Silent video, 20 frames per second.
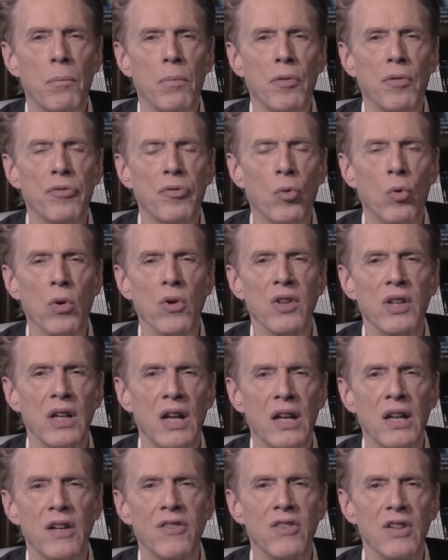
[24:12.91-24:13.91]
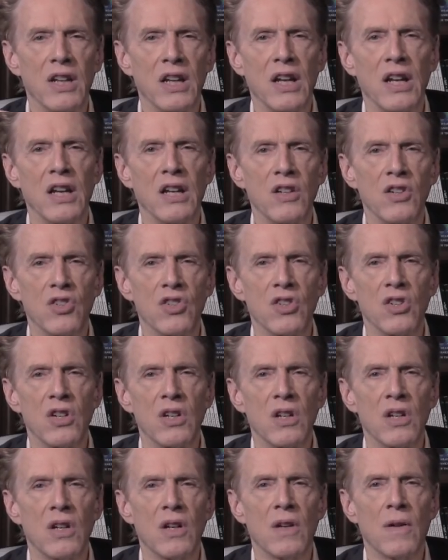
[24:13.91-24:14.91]
before the end of the age
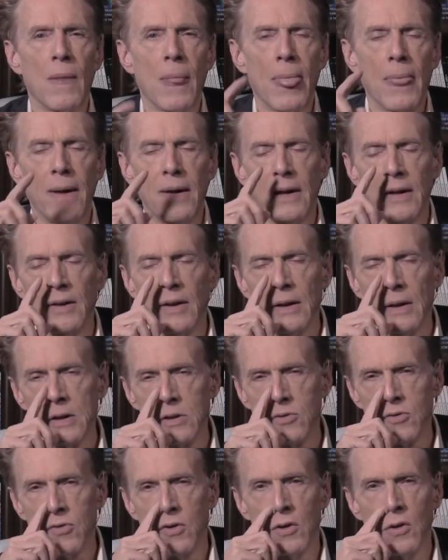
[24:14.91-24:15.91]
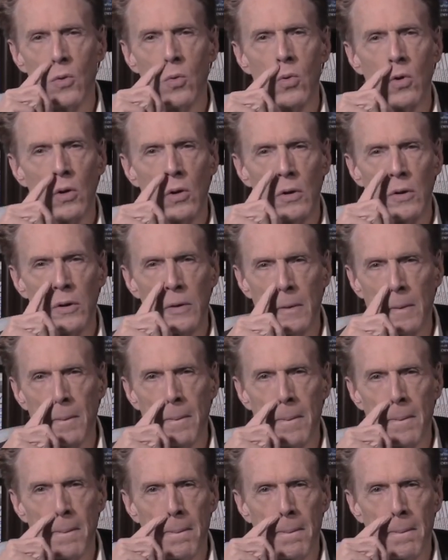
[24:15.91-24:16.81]
in the history of the world.